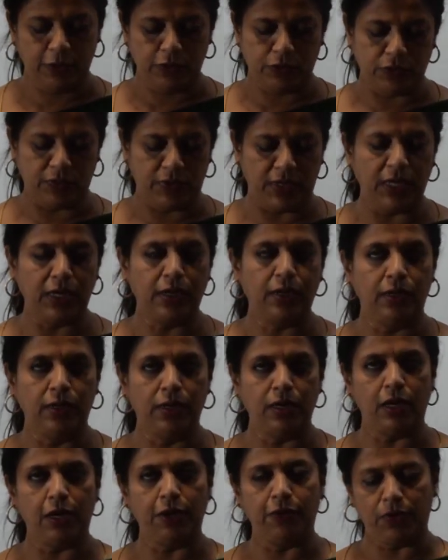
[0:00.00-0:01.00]
So very
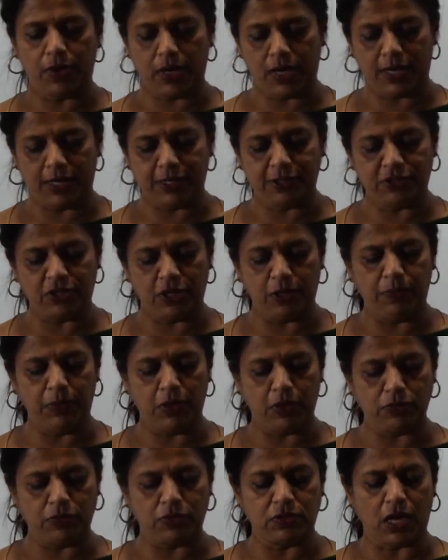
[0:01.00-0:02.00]
clearly we can understand
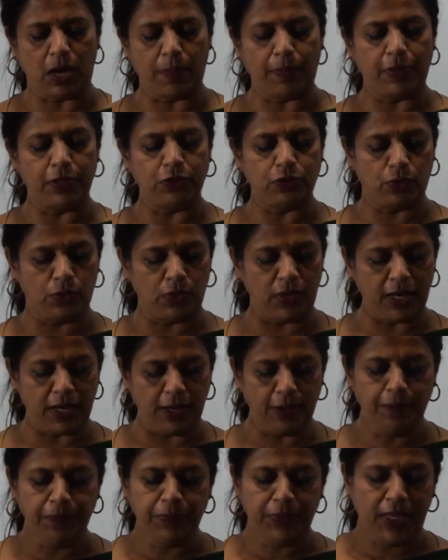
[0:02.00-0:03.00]
meiosis happens only
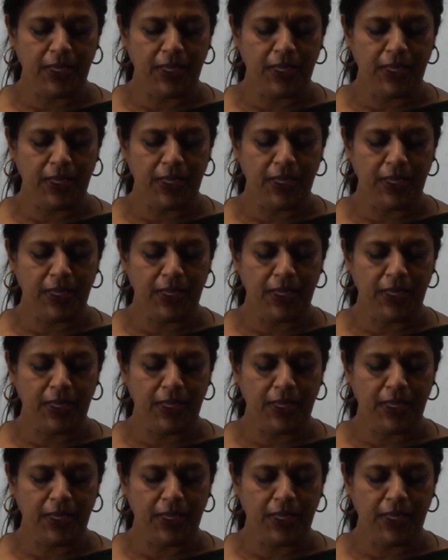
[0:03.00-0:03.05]
in